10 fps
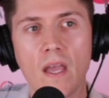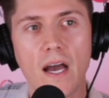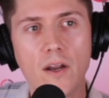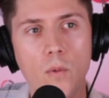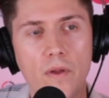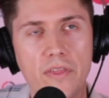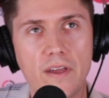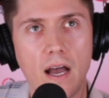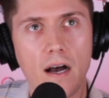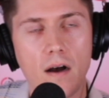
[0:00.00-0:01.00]
I know one
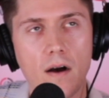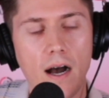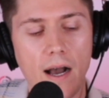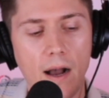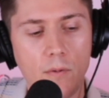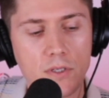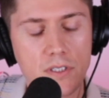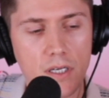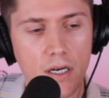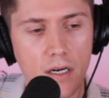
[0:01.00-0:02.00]
thing, I was
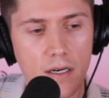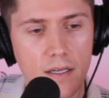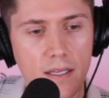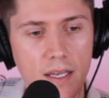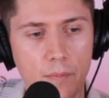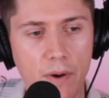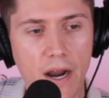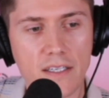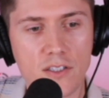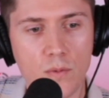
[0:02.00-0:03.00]
in a
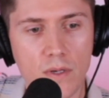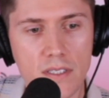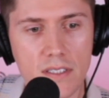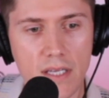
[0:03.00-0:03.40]
practice once,